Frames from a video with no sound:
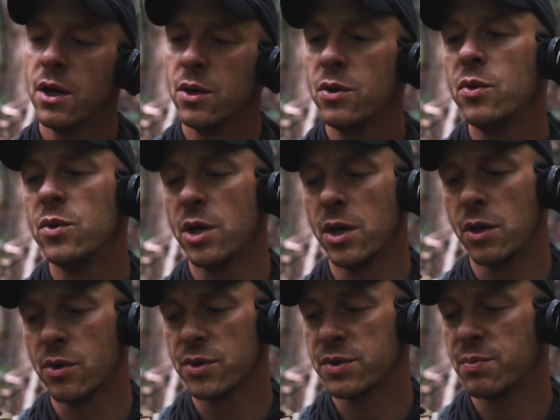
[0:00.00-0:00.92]
Who
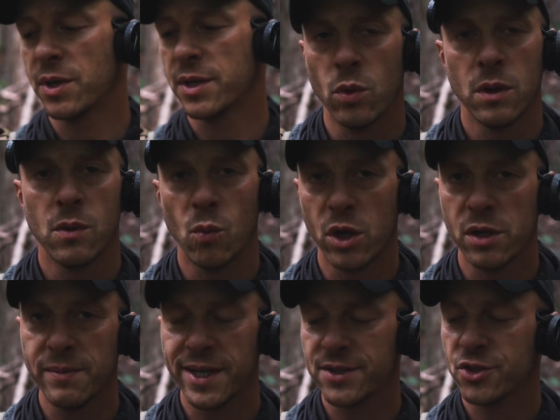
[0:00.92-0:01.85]
knows, but
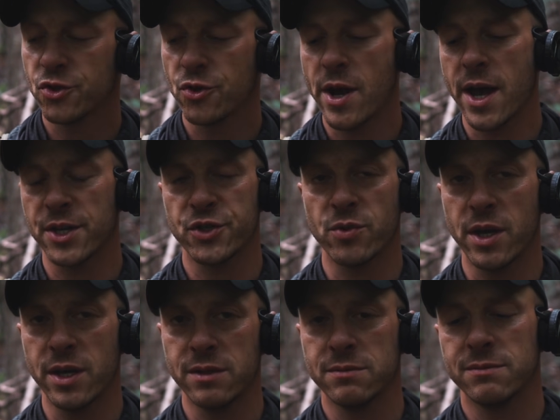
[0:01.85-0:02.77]
one man's trash, right?